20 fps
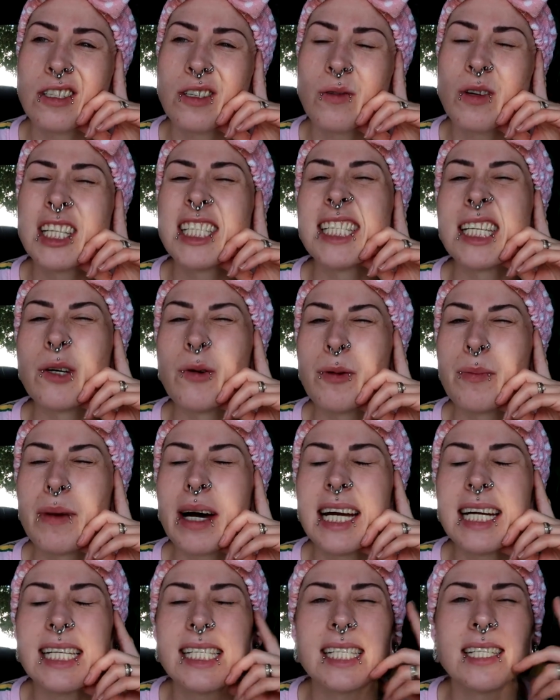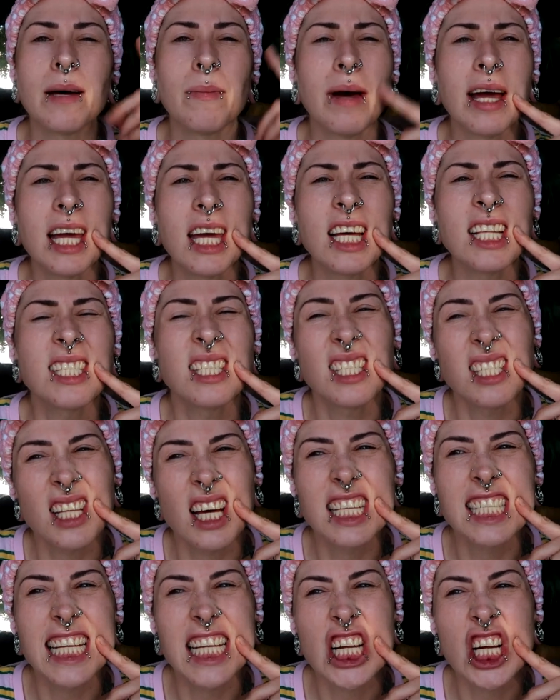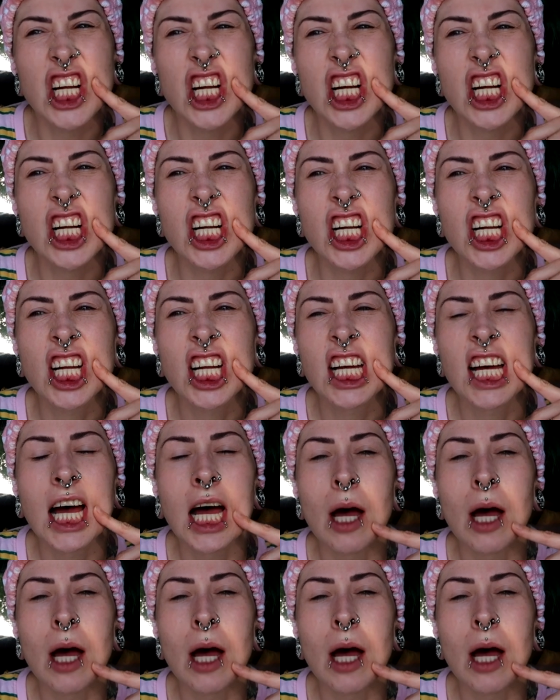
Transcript: So we'll see, we might, might get a dinner,